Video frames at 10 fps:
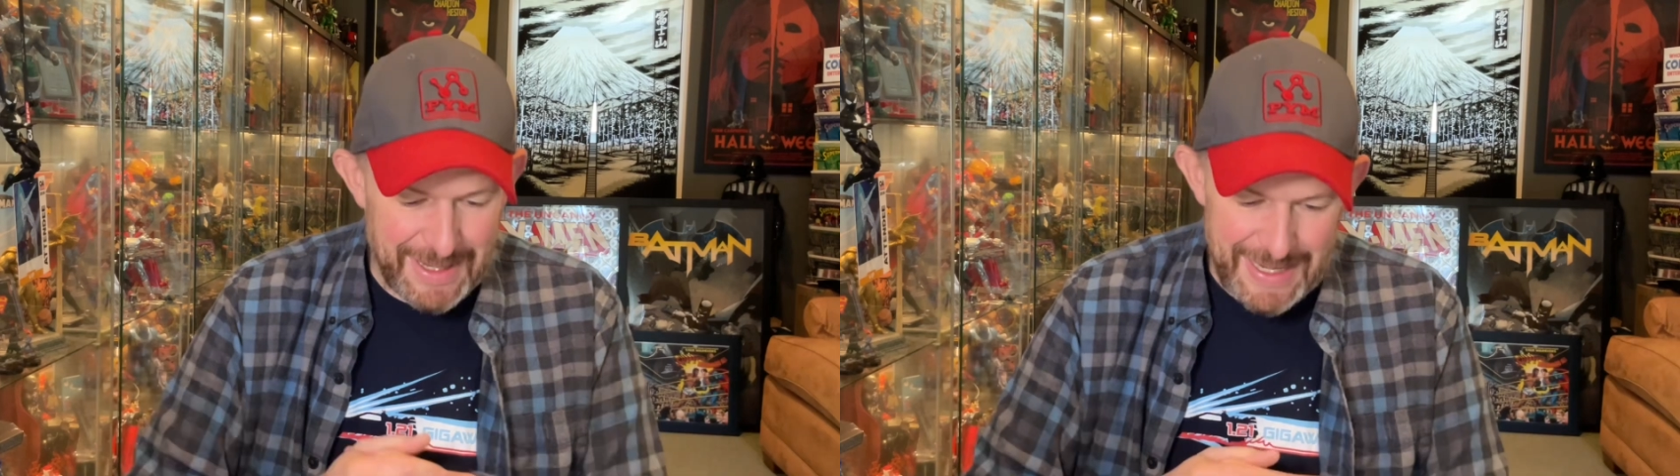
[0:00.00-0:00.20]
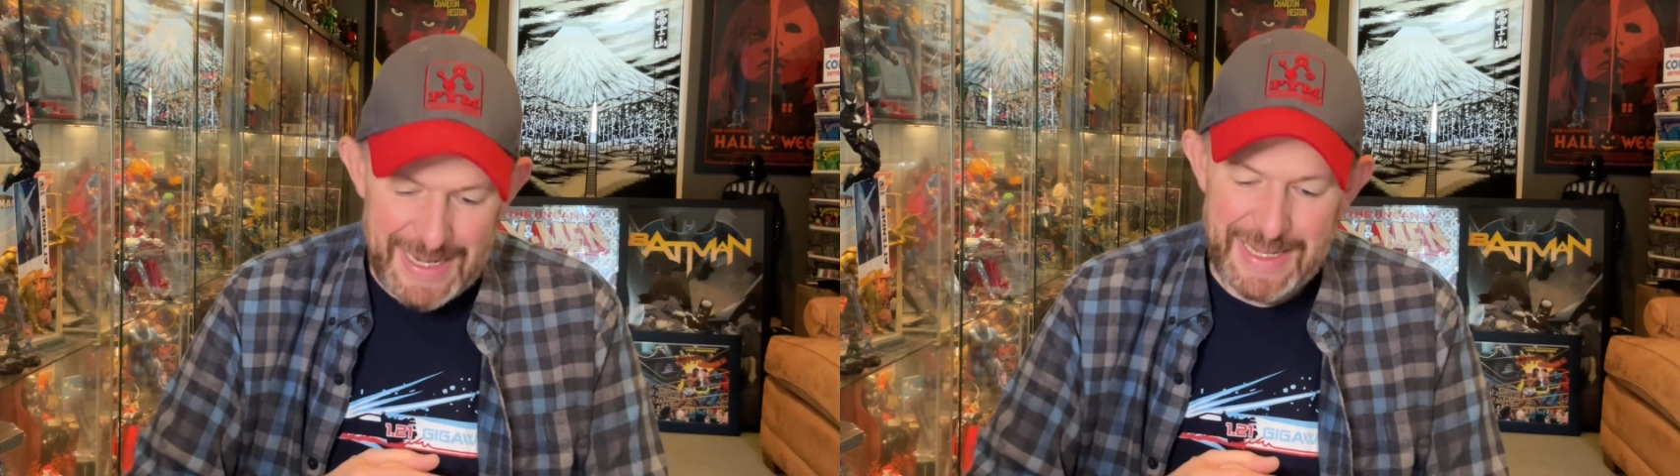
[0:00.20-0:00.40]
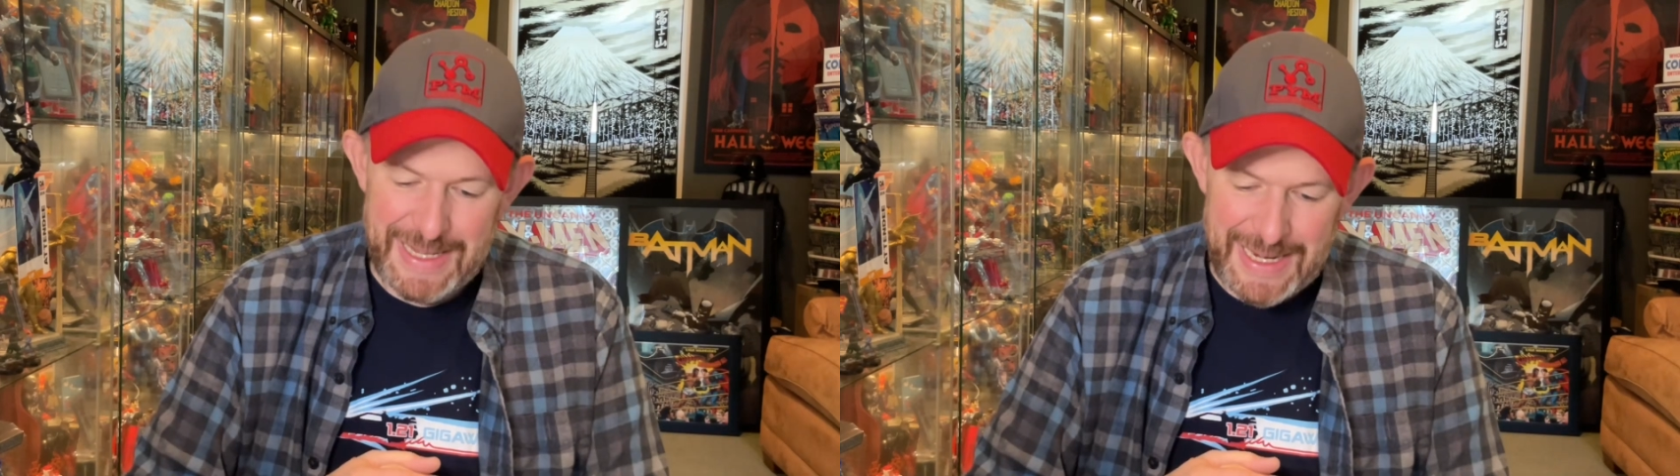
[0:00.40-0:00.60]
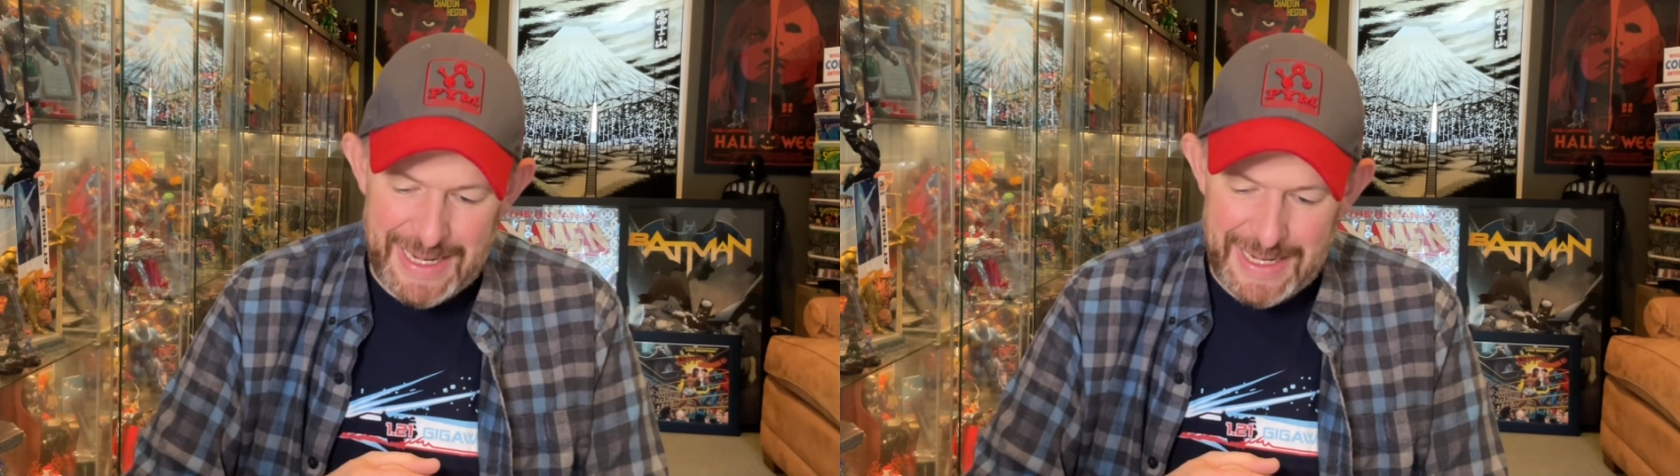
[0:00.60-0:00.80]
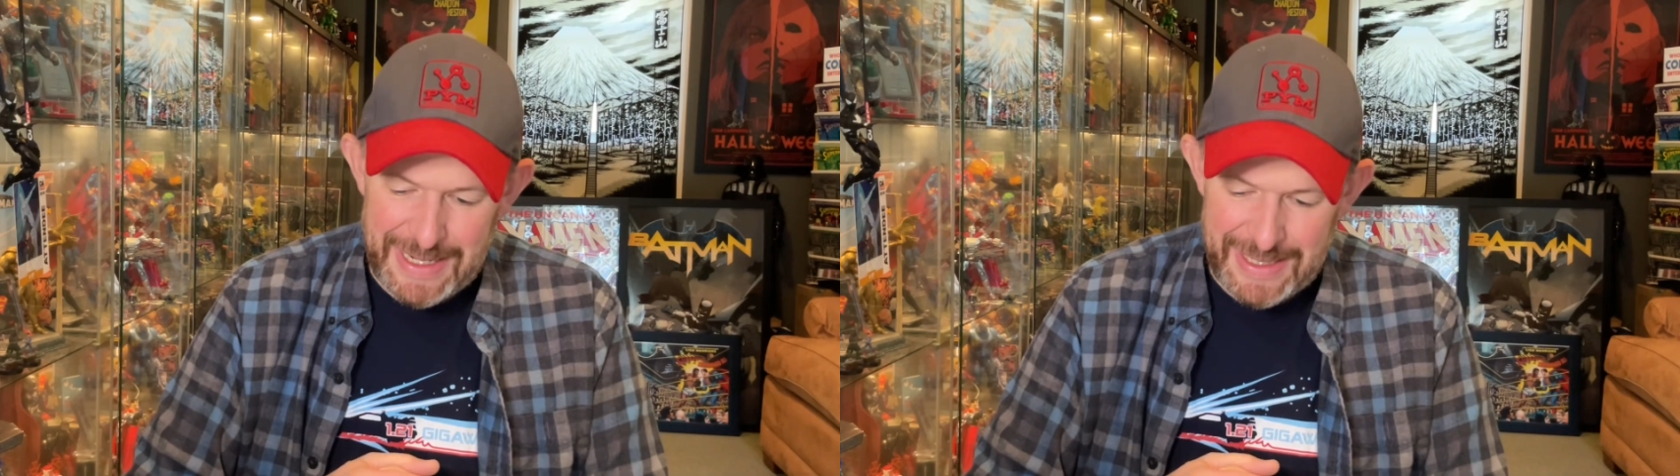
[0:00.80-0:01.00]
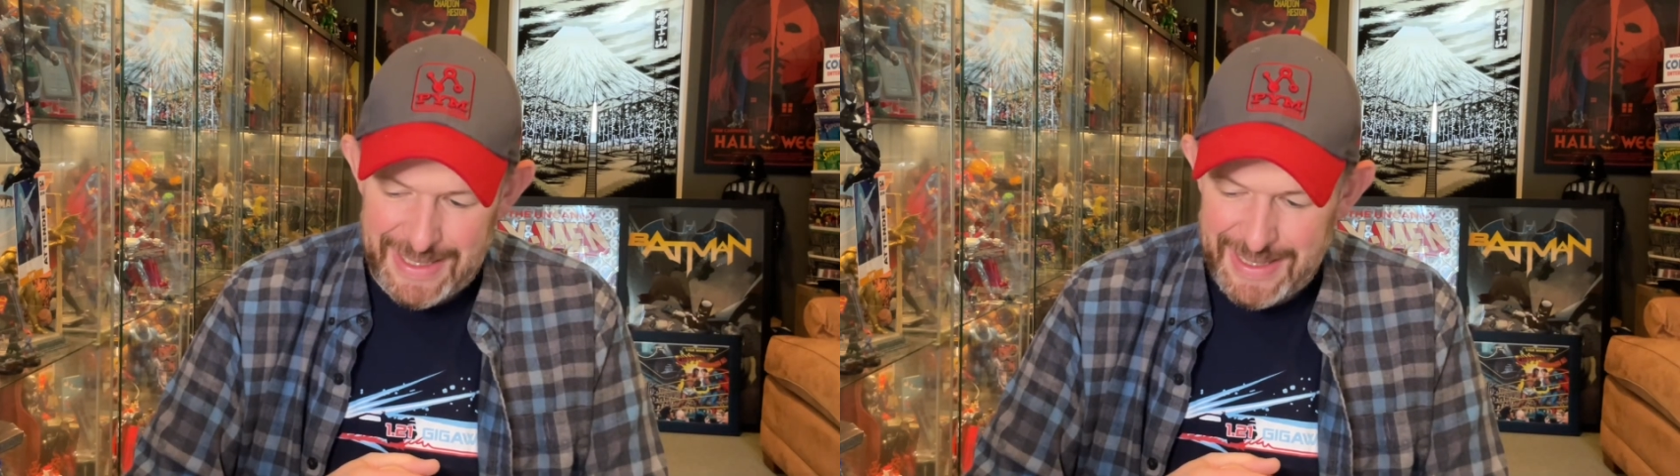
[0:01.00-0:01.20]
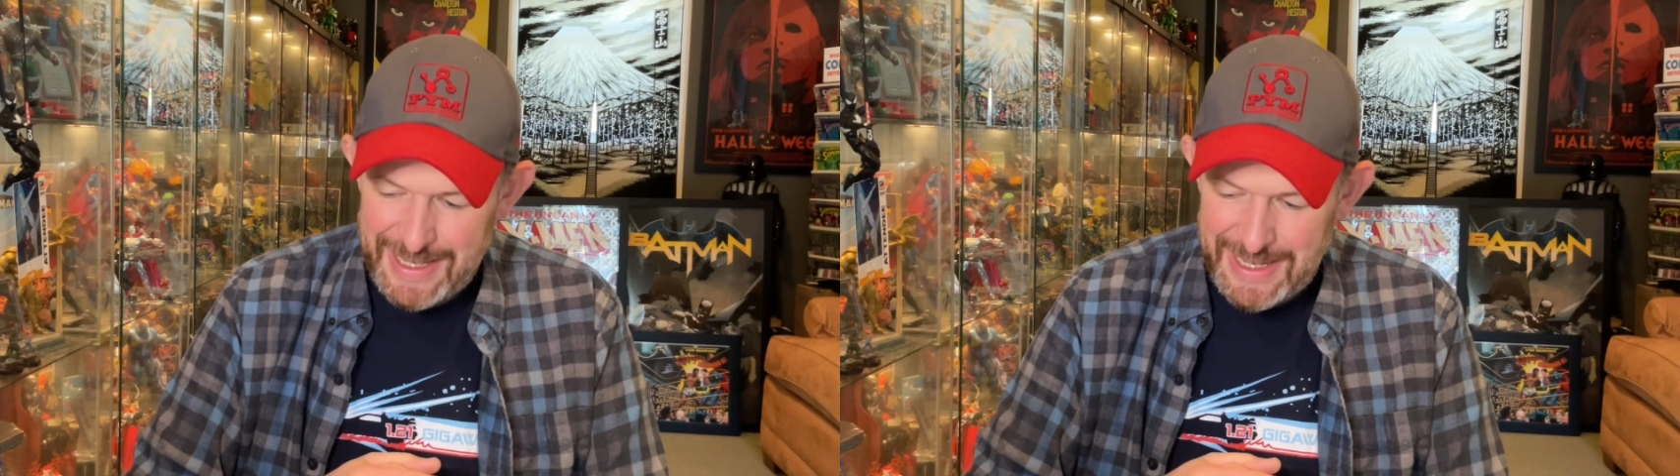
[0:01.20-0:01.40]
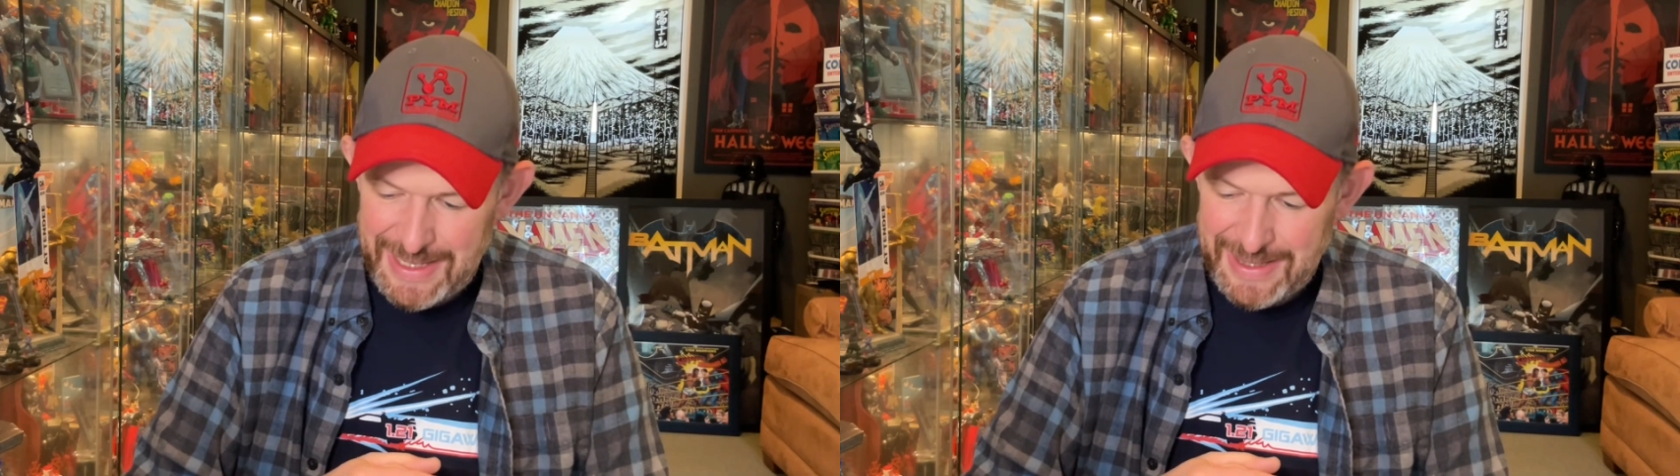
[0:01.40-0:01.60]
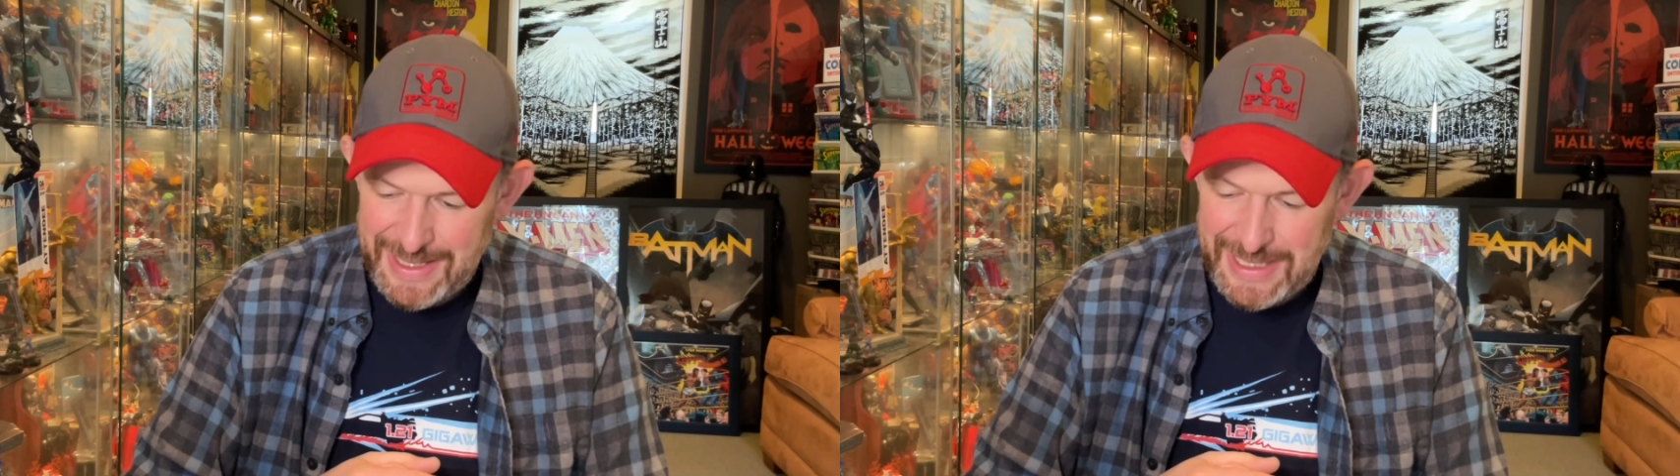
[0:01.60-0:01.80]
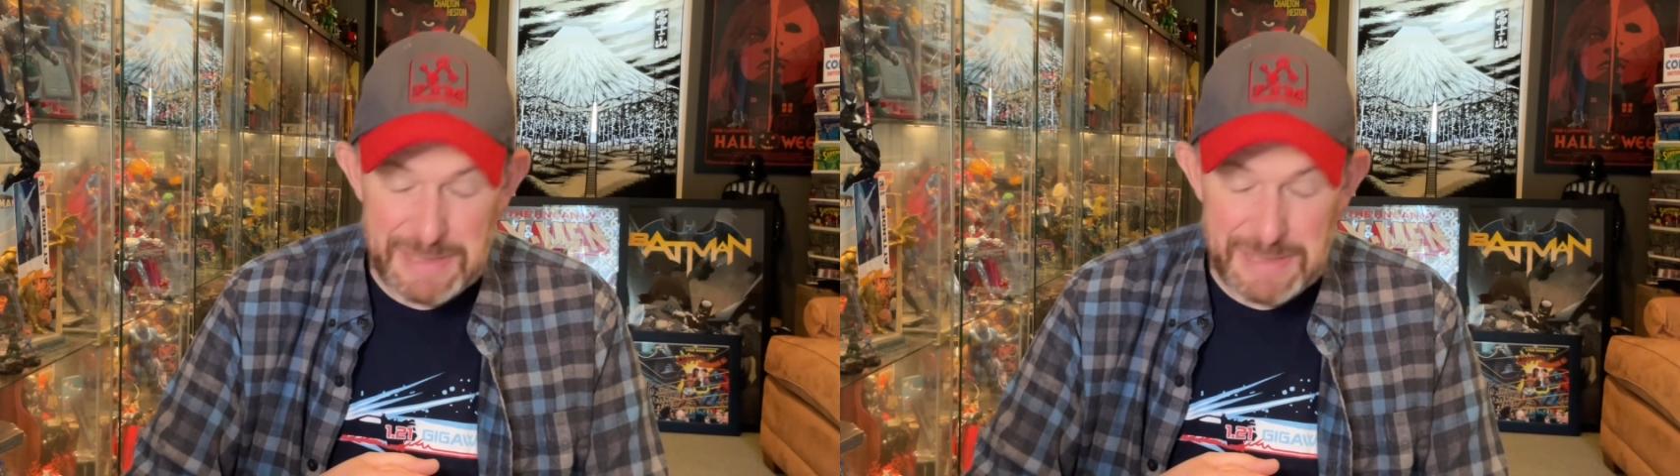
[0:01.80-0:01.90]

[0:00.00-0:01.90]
in the